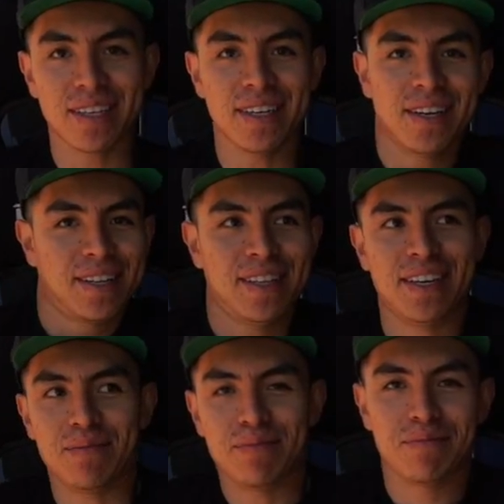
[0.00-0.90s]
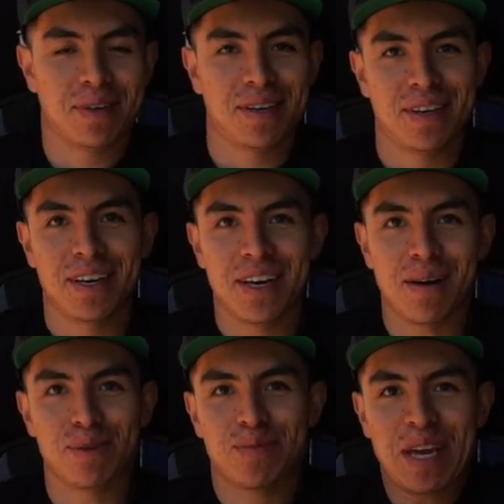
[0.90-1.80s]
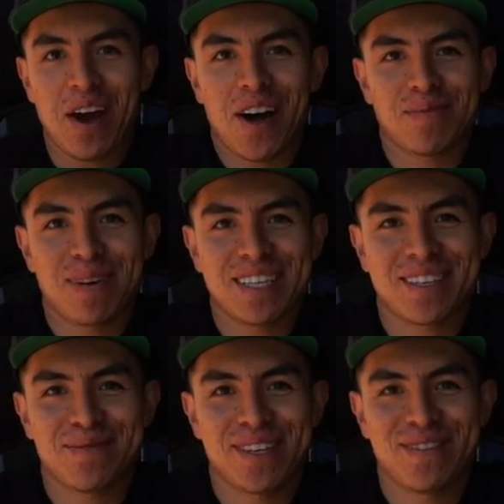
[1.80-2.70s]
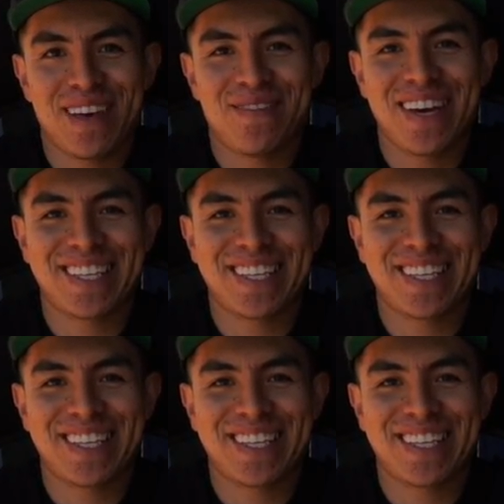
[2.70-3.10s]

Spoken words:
in, like I'm just being hugged by someone, if that makes